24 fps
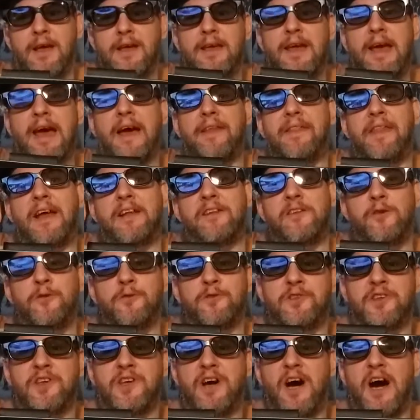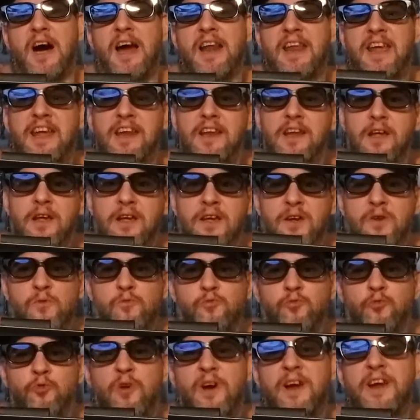Yeah, that dude's got it
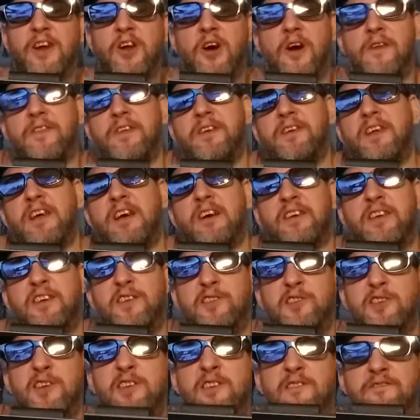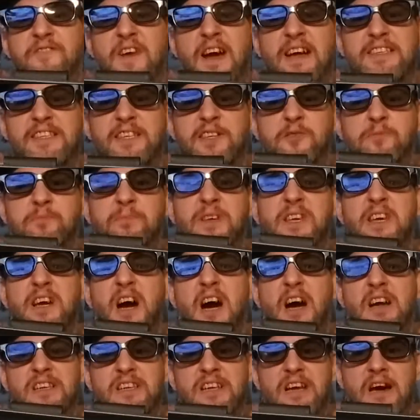right on the nail. In fact, he's
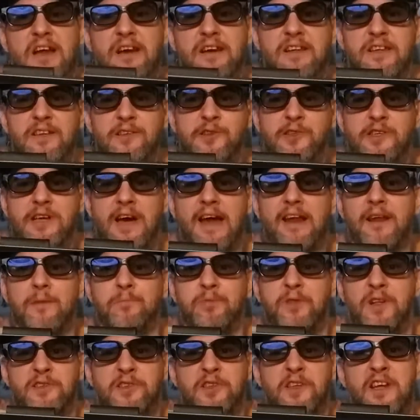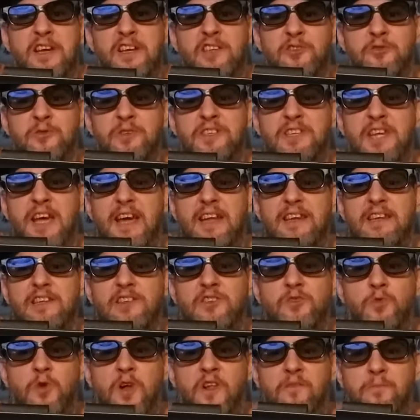beyond got it. He's got it plus an extra 10 to
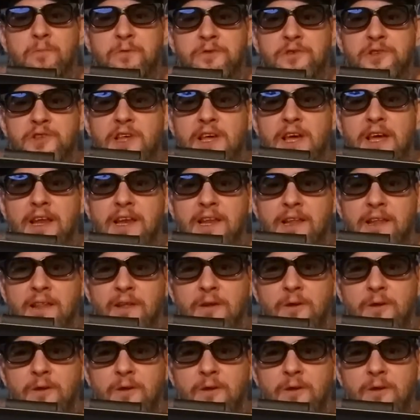12%.